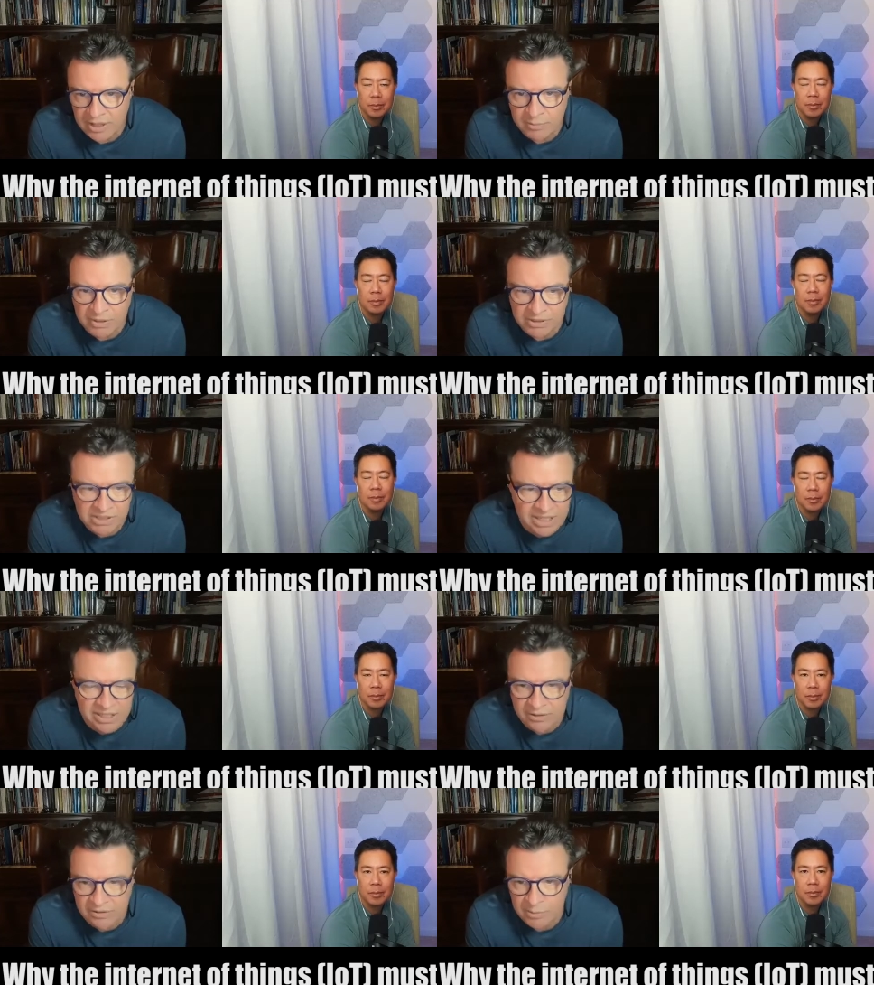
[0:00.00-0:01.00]
Speaker 1: like much
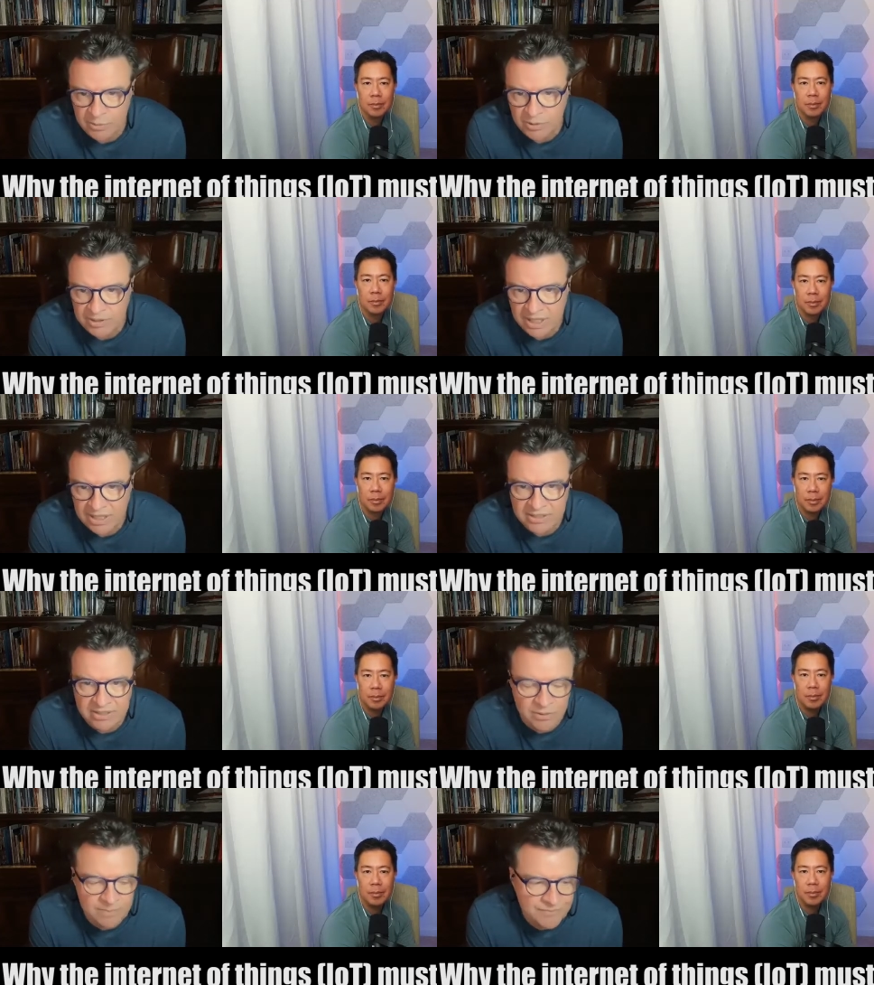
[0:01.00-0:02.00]
like any other laboratory
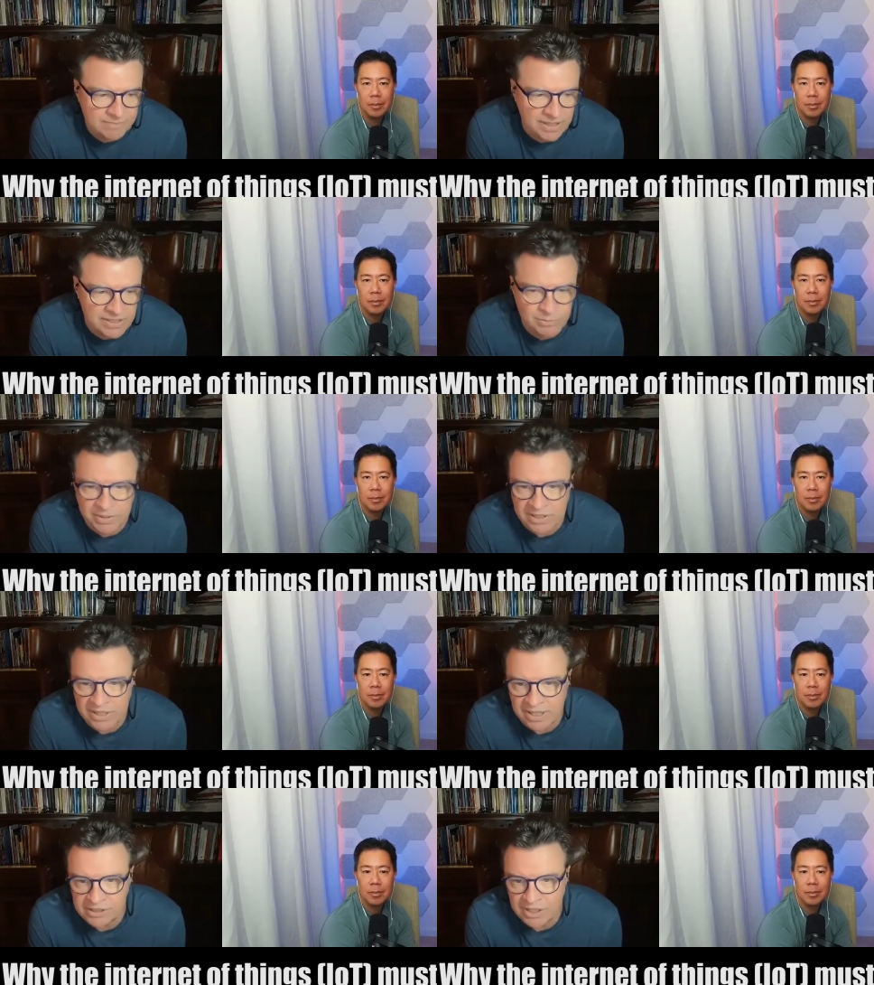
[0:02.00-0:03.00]
test. So that's, in
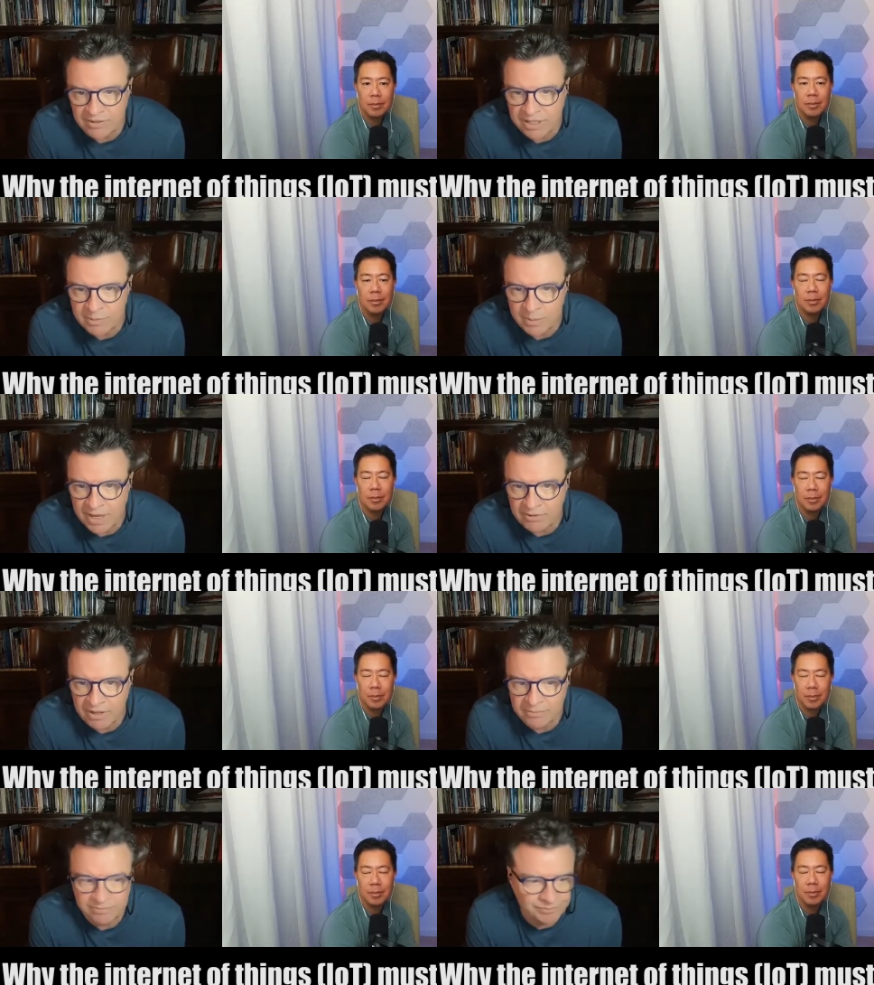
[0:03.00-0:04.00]
a nutshell, that's my
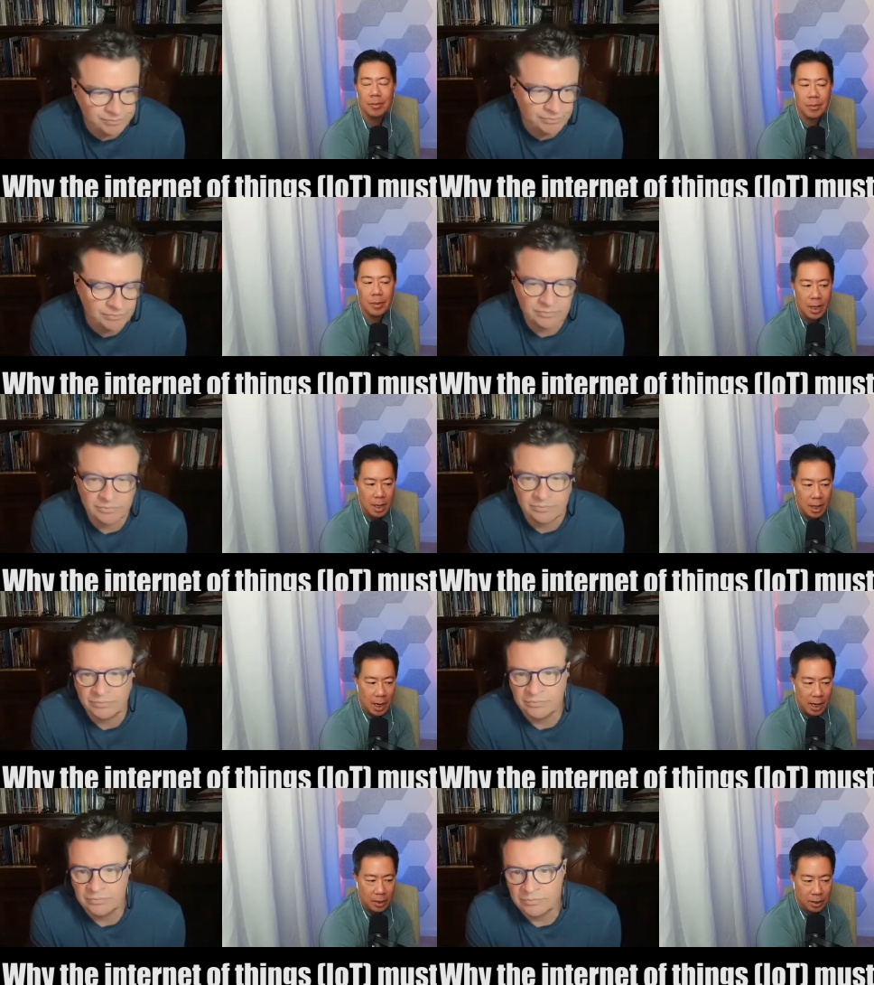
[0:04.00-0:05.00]
background.
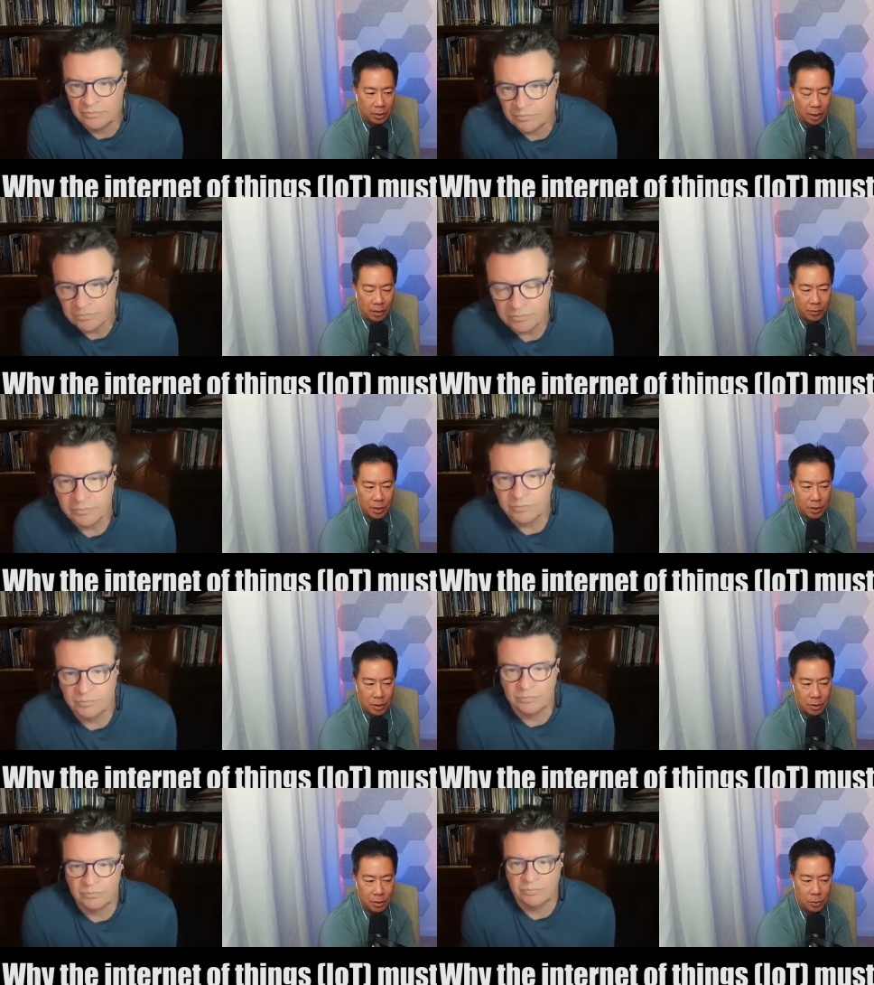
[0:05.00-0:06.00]
Speaker 2: I talk to a lot of
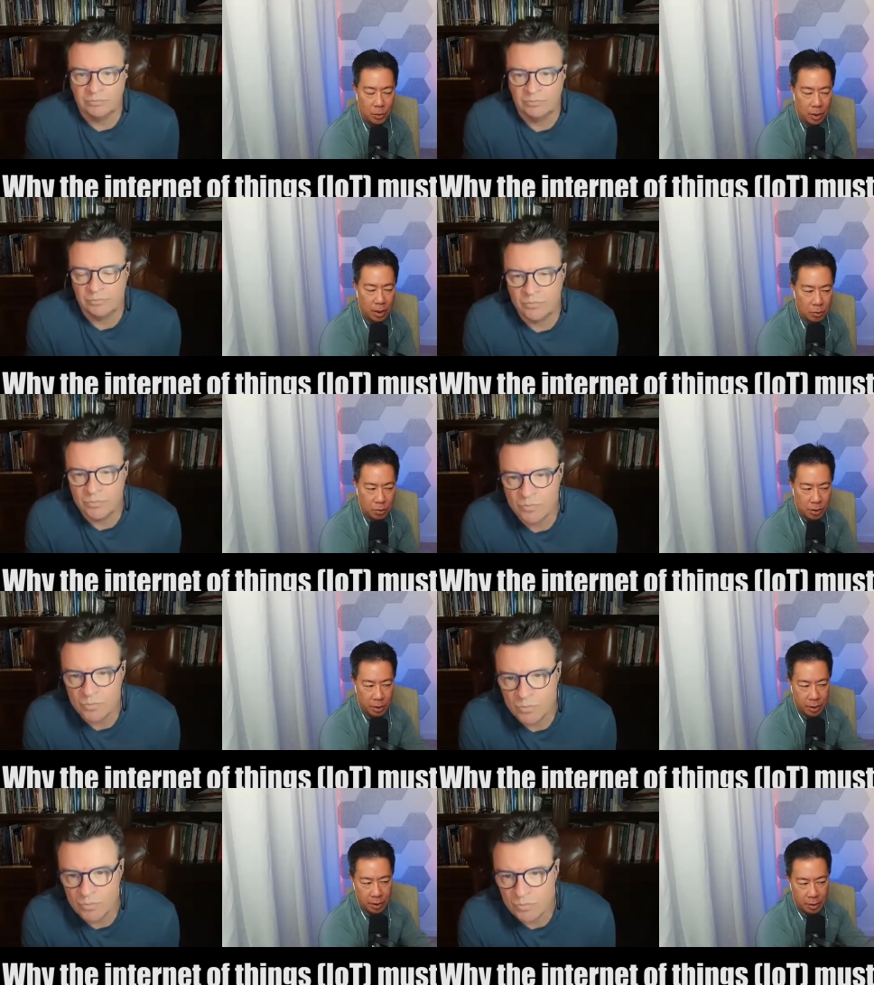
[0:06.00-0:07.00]
physicians who are
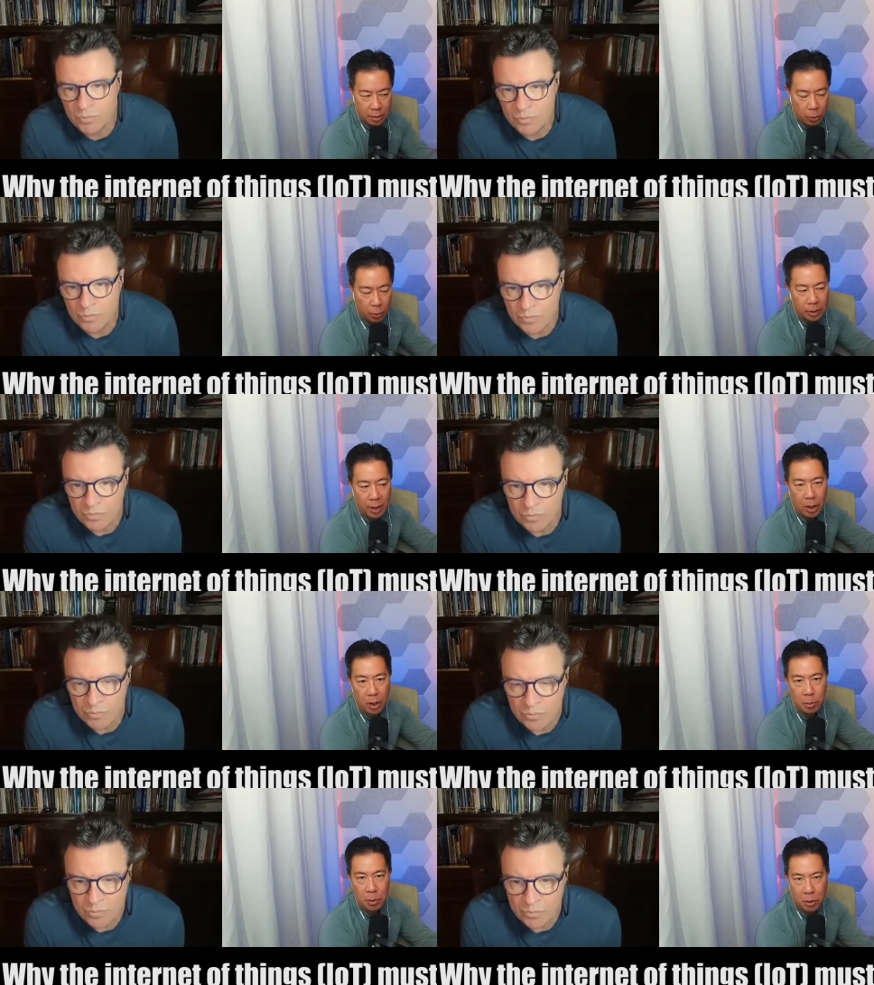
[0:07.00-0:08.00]
interested in going into the
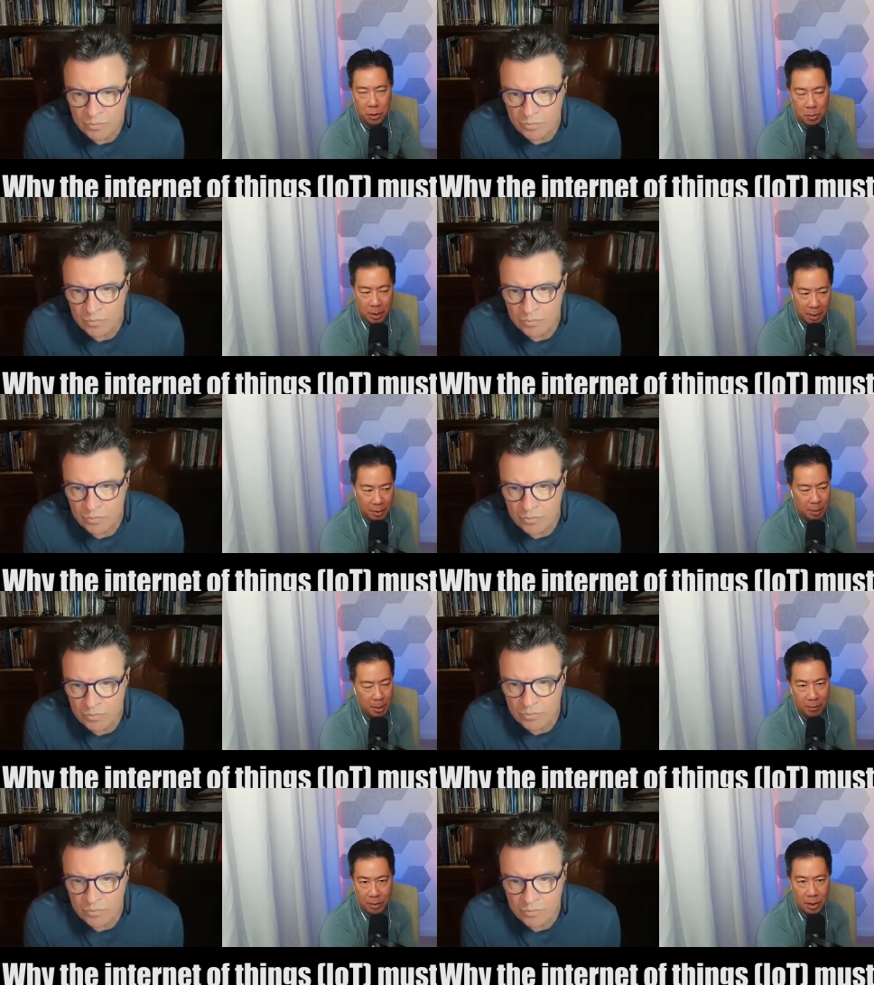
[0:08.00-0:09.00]
entrepreneur space. They
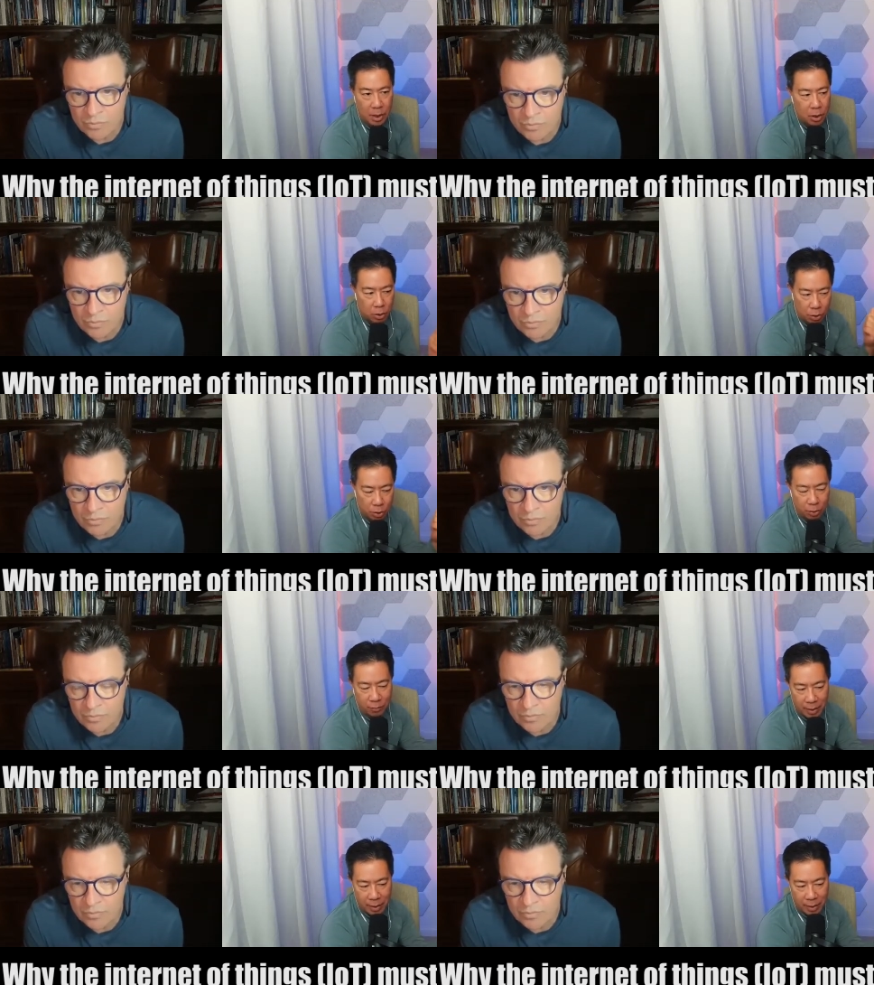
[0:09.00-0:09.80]
may have a kernel of